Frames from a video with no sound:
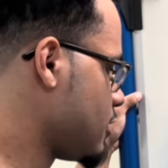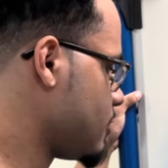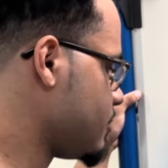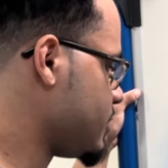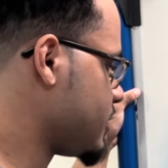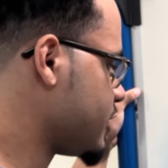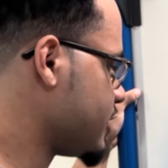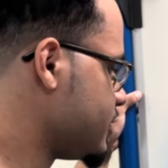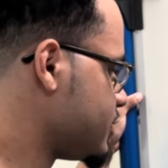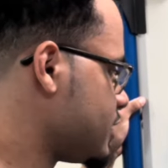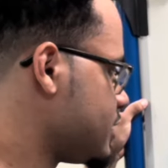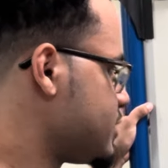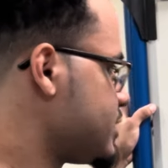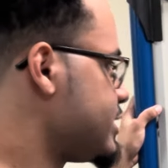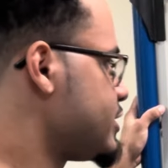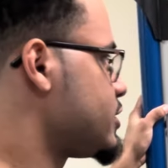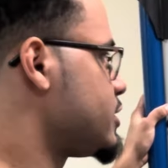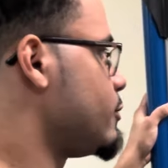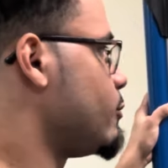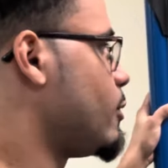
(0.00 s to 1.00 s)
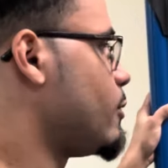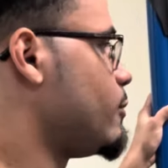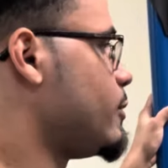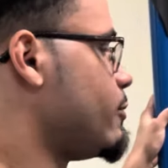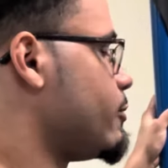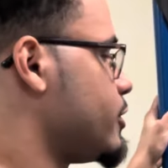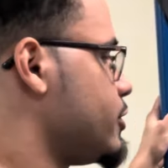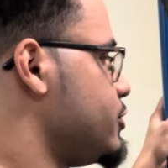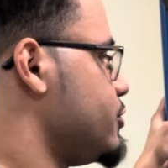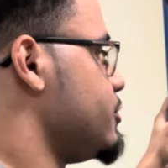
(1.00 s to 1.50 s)
Because essentially what we
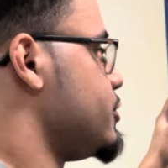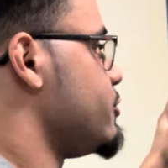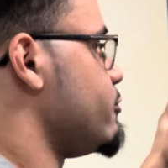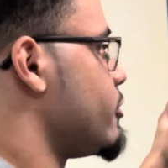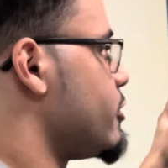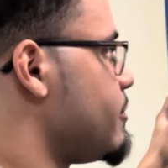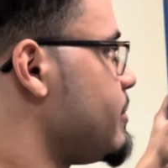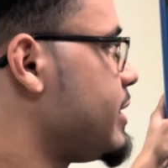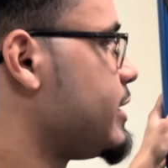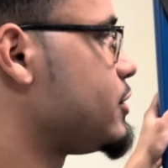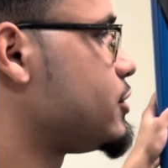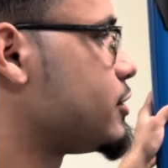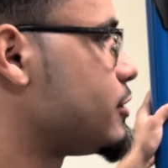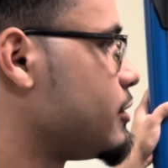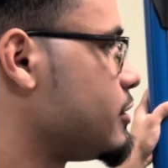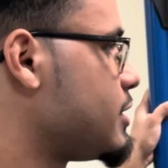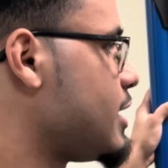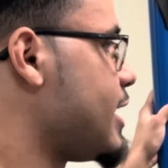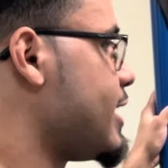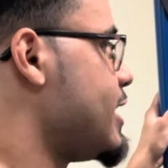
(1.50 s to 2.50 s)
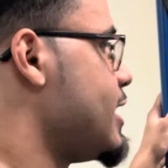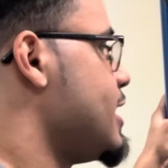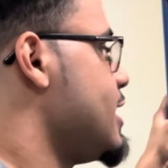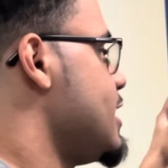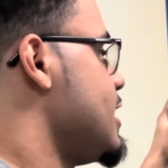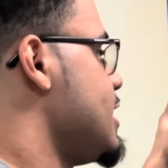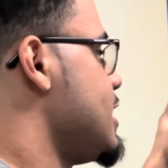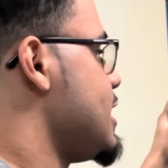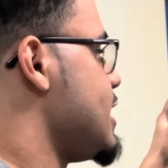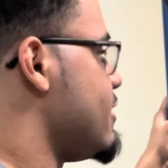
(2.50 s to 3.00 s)
want to do is we want to make sure that
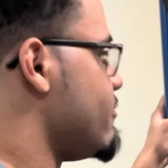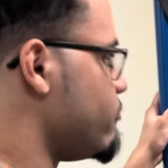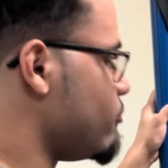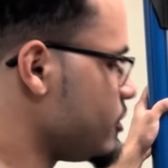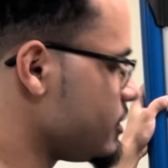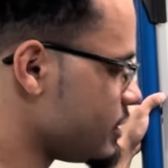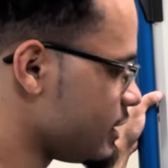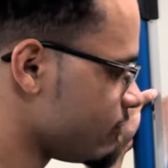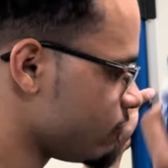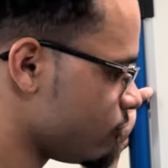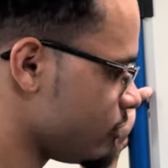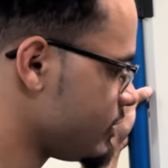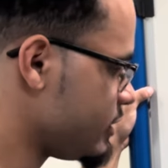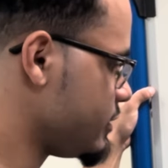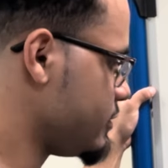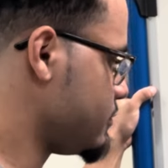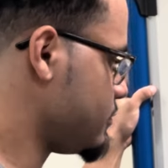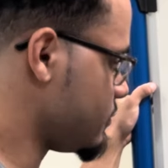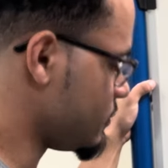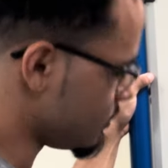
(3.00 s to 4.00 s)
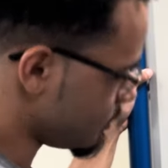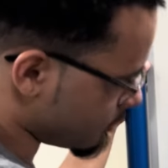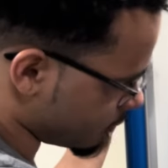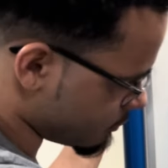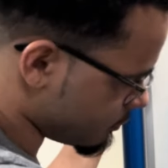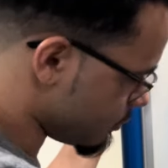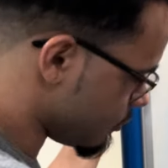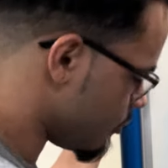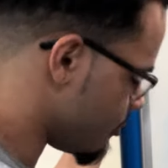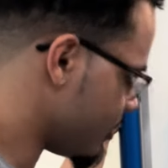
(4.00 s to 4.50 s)
if we
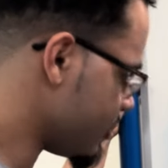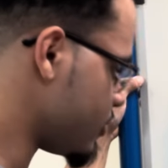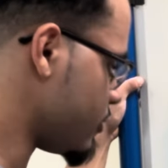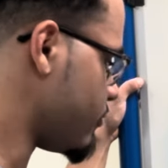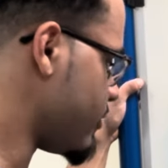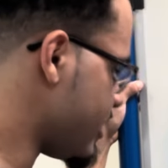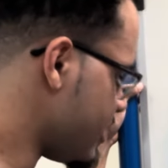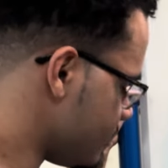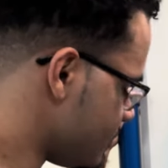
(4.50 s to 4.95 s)
do a bunch of random